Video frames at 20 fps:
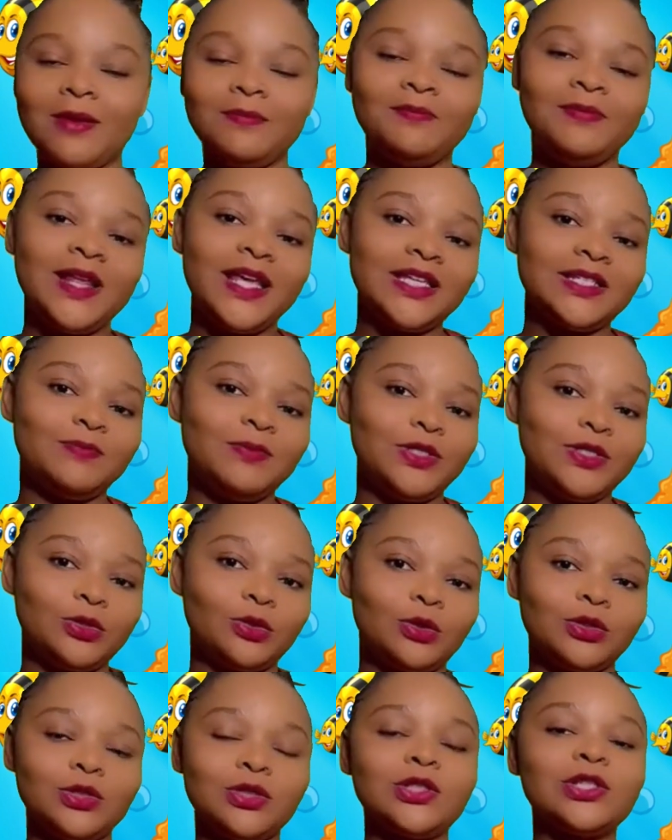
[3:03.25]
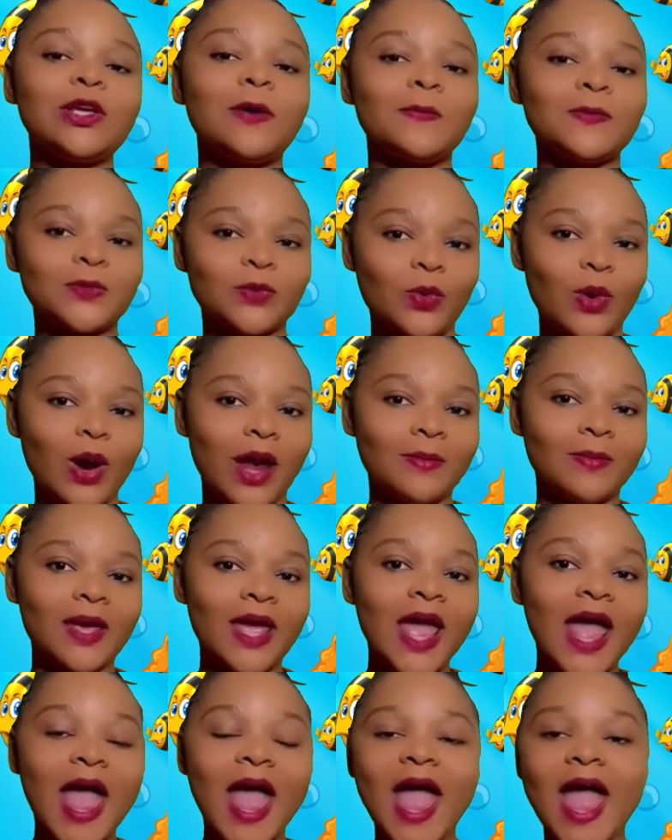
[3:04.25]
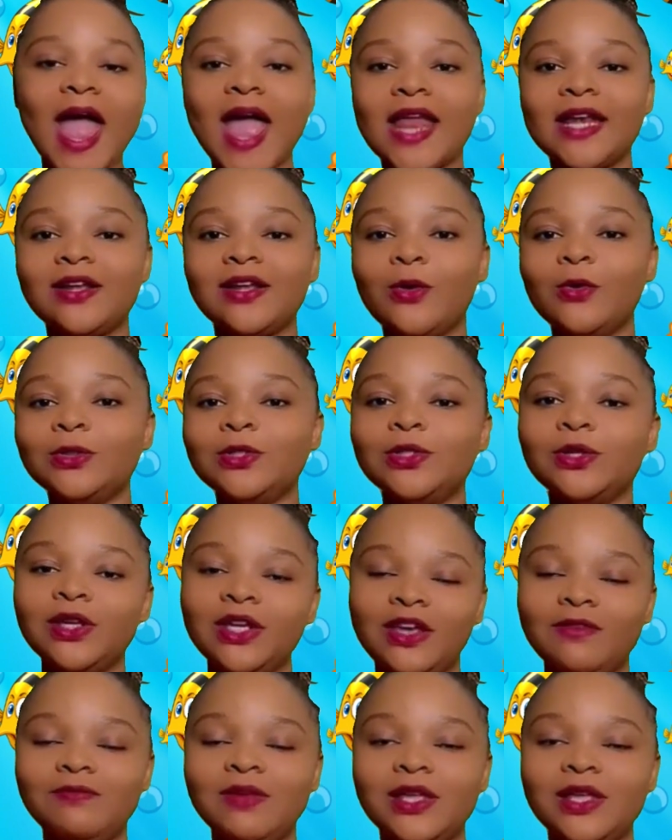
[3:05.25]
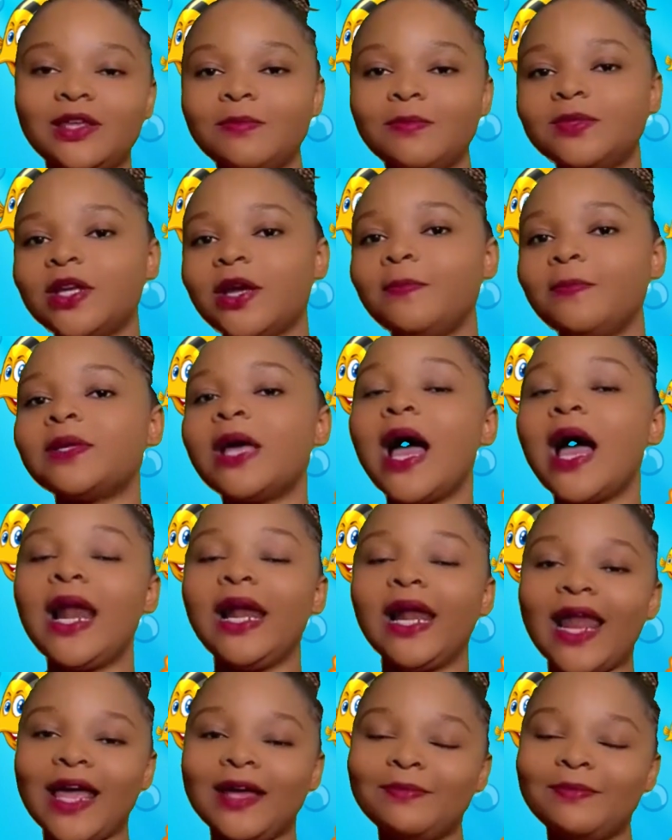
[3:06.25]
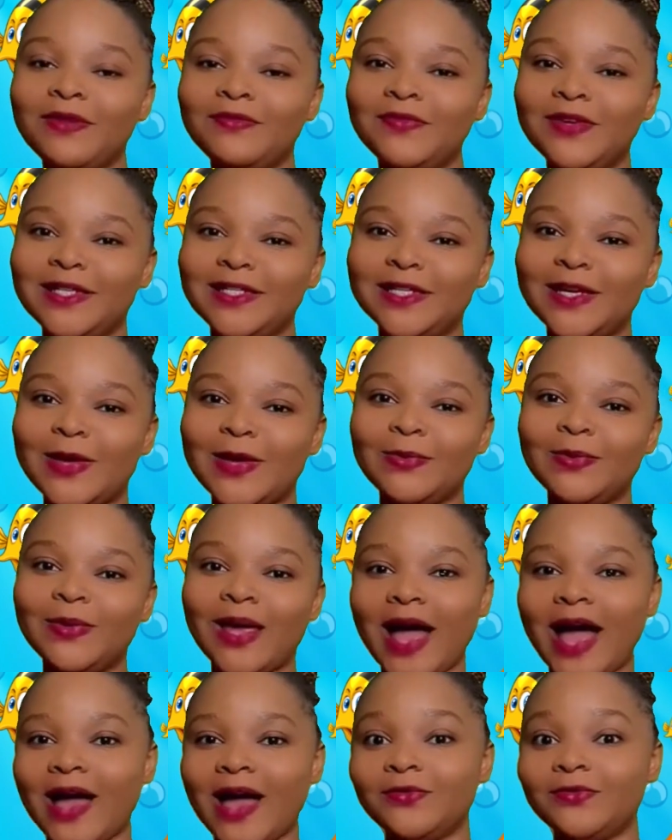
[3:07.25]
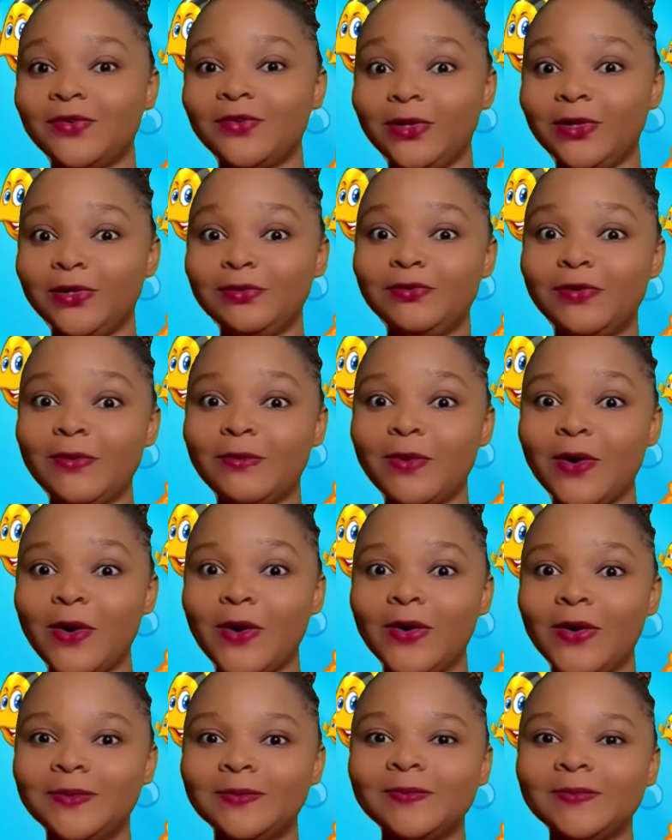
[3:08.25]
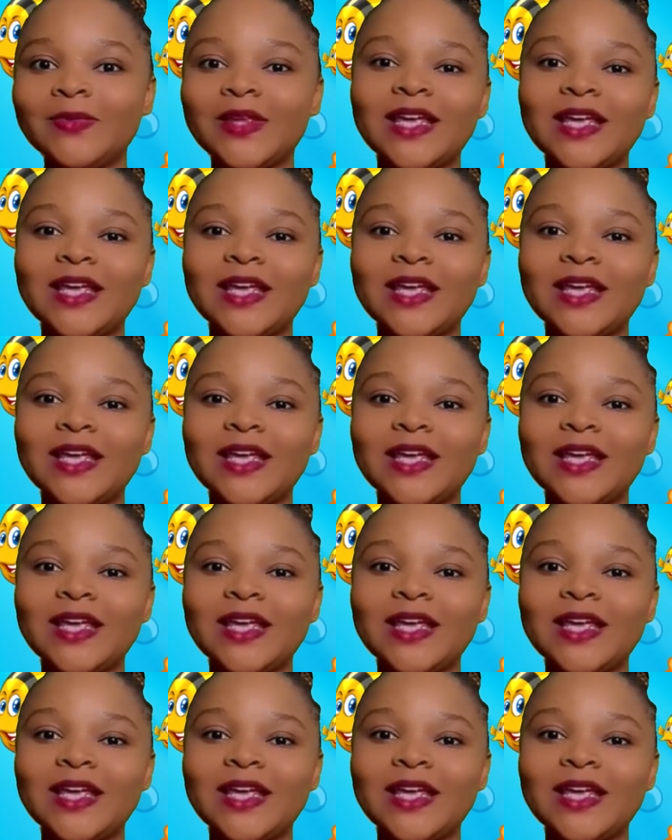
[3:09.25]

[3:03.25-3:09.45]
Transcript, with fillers: please be sure to subscribe and also give me a thumbs up, like my video and follow for more.